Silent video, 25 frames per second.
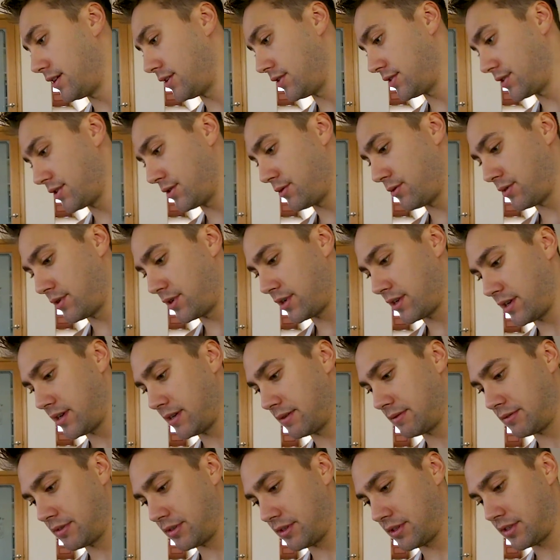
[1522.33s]
else going
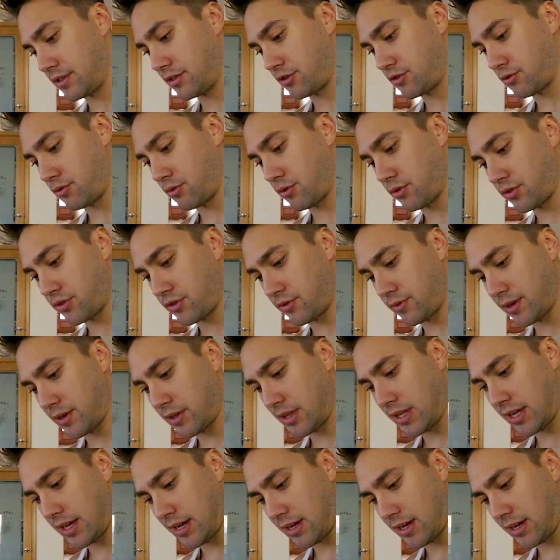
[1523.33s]
on, just chores around the